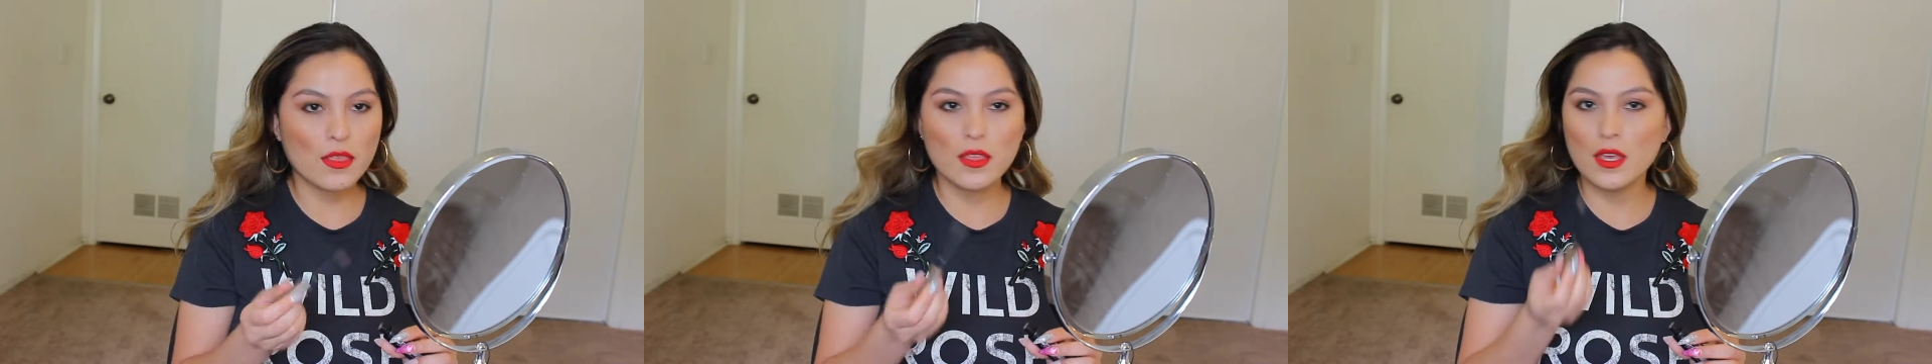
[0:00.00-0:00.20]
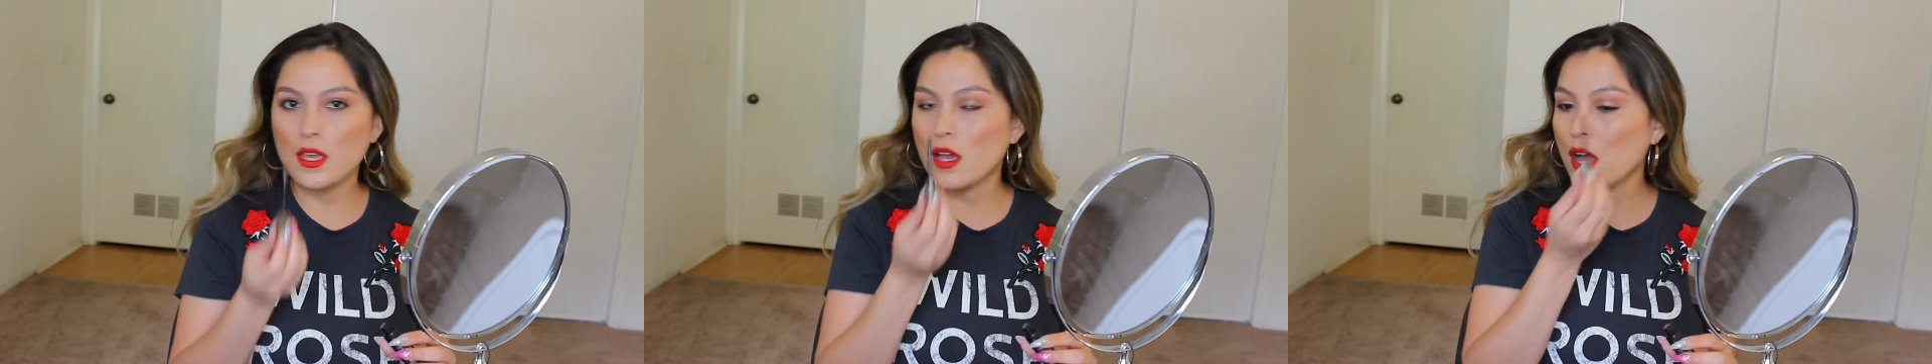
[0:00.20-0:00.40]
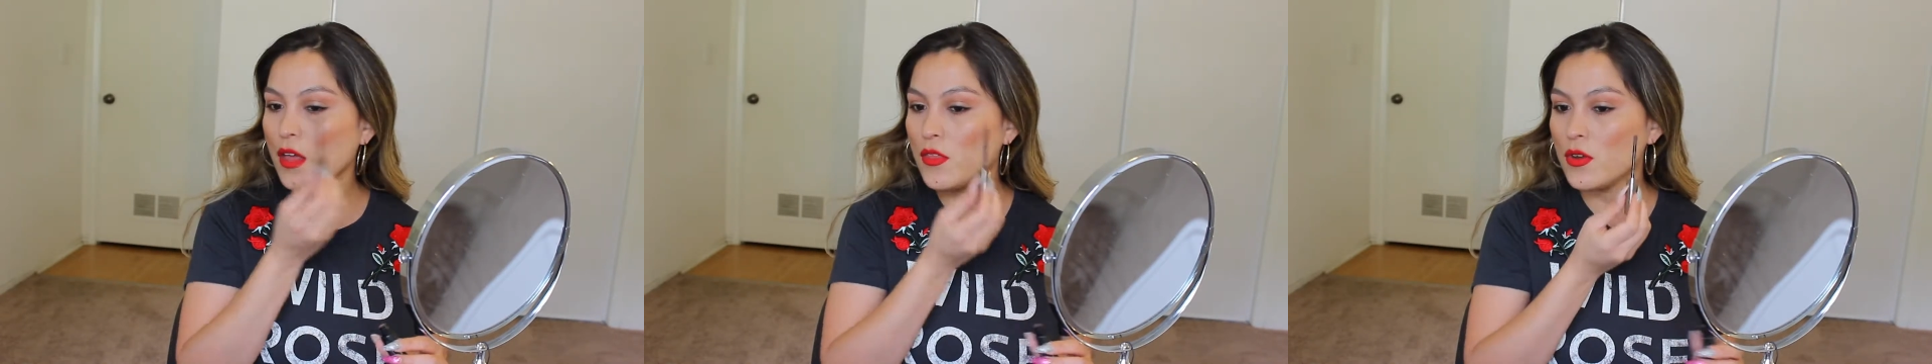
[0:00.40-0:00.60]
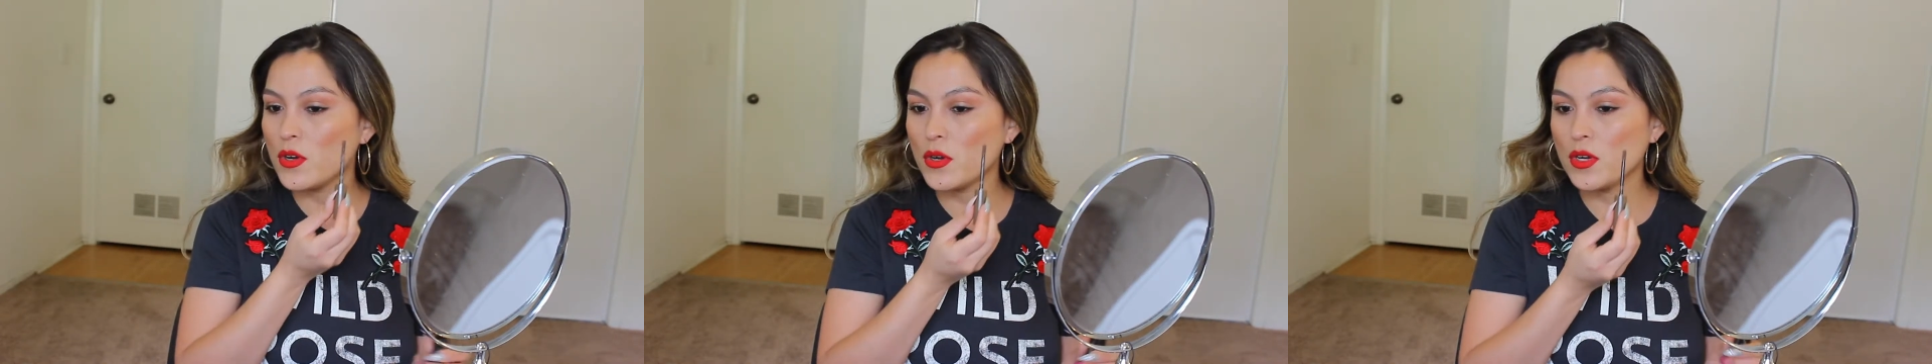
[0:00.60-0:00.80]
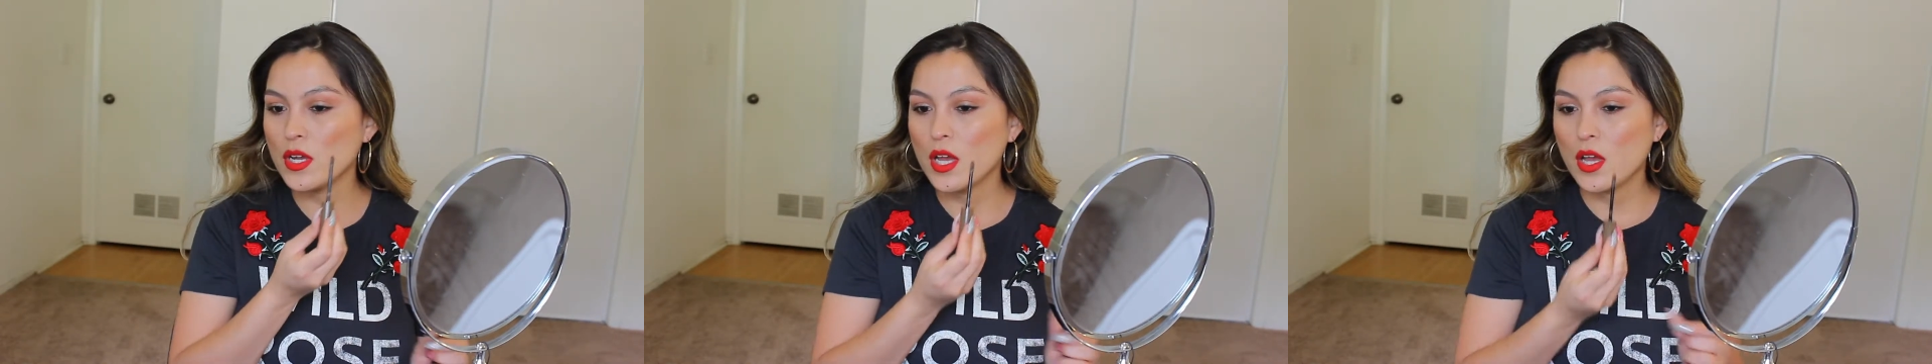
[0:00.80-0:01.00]
the
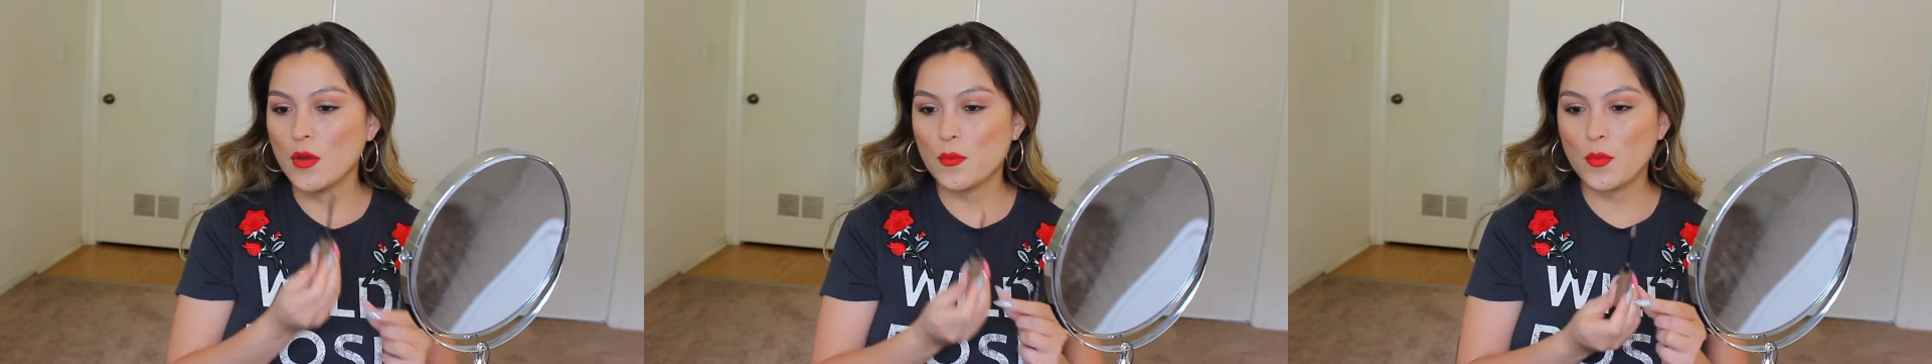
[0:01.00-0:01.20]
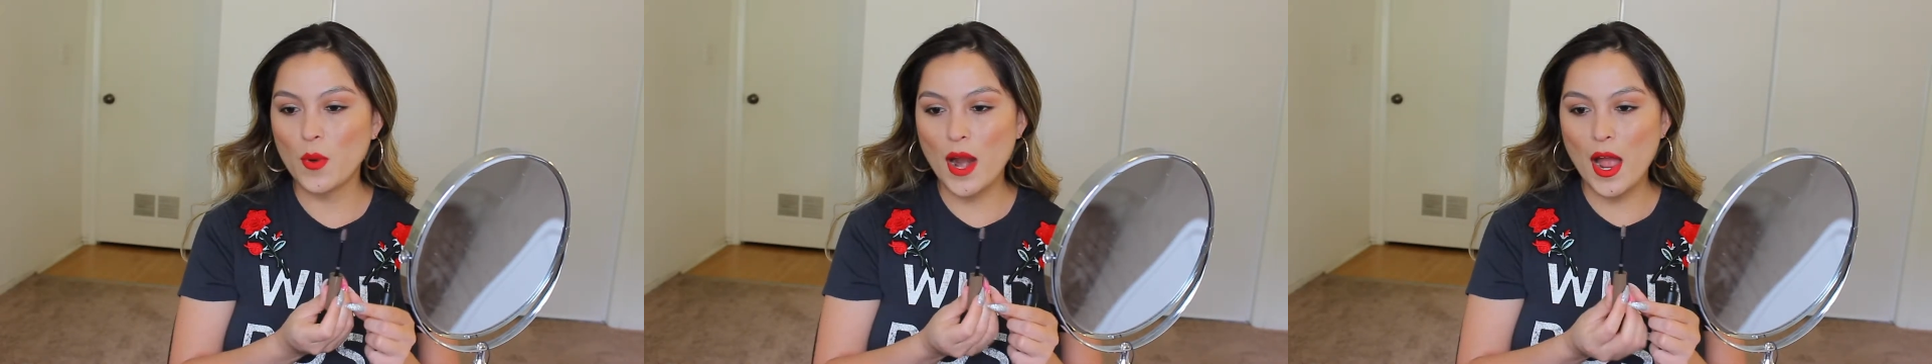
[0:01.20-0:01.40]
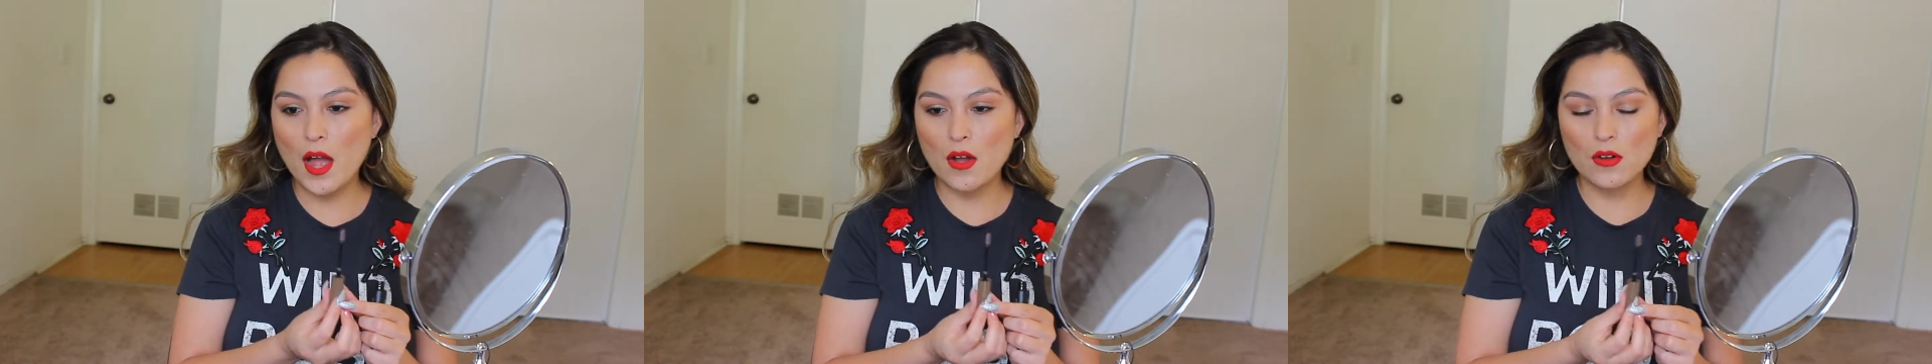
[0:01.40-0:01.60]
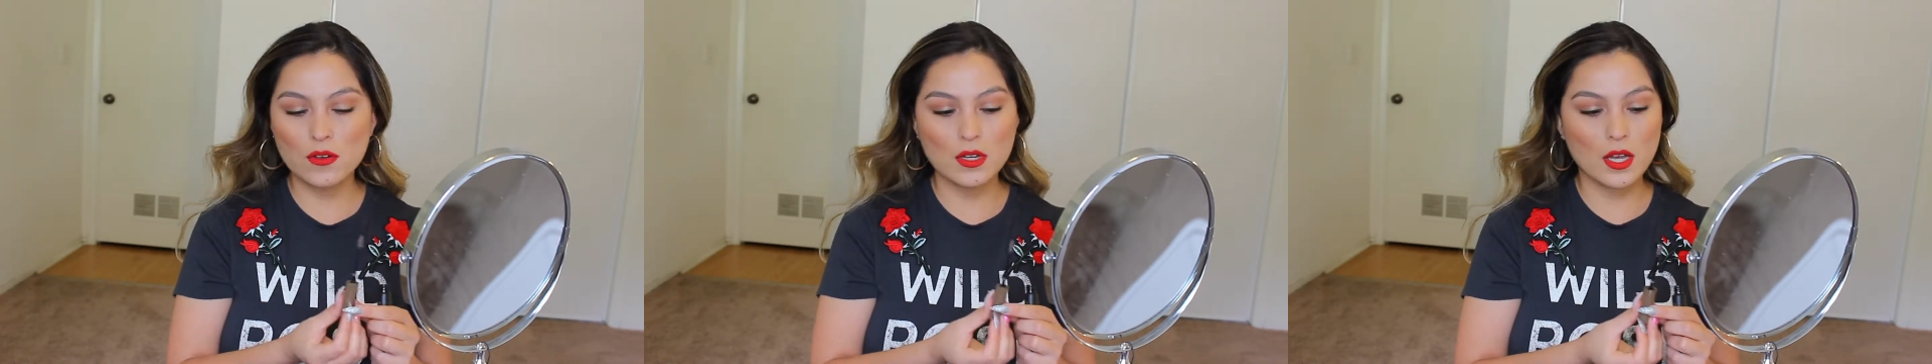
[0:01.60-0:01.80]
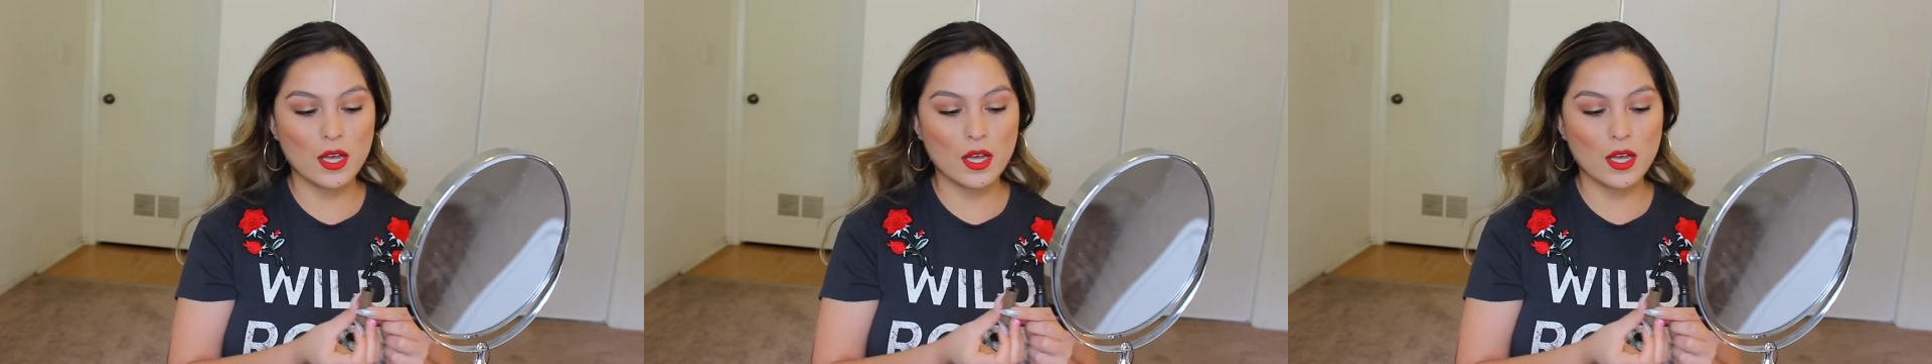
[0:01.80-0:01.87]
other brow.